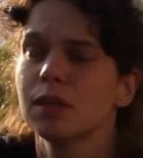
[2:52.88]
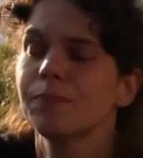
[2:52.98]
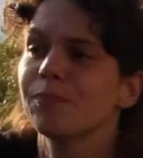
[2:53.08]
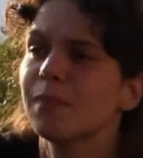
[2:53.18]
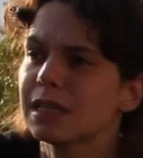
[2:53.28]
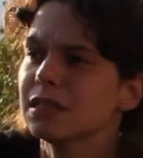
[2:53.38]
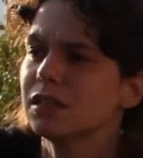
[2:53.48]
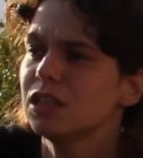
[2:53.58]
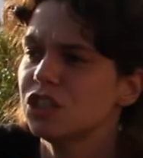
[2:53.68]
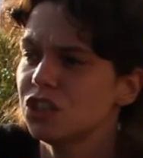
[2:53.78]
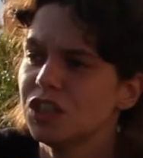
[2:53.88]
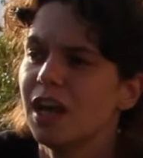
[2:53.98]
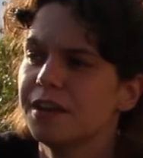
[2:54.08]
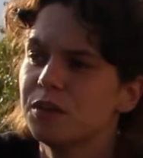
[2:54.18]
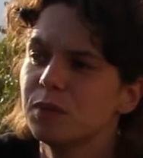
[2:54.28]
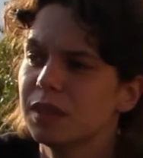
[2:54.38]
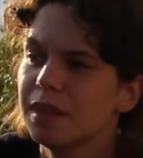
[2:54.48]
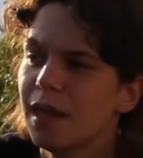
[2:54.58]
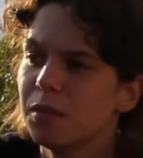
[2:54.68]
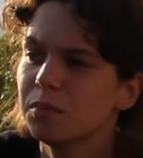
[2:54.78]
first one would be to
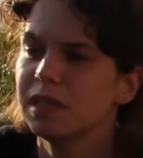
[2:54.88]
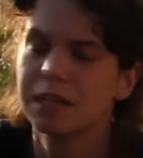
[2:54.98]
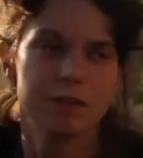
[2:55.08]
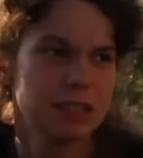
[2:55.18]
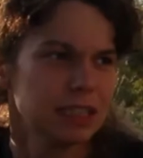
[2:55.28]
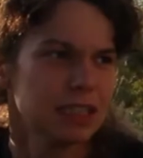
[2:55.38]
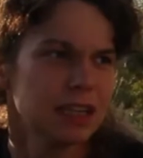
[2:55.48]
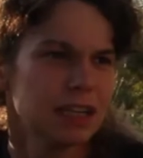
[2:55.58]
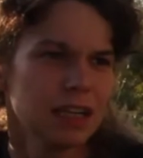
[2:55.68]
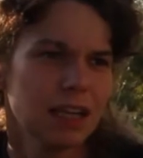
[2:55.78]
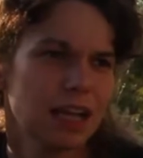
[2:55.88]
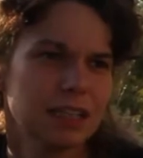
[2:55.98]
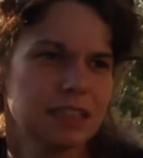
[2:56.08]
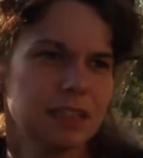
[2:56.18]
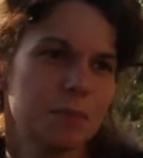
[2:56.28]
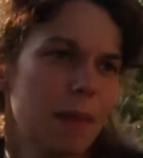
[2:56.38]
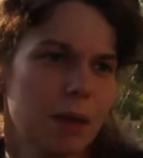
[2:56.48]
backtrack a situation.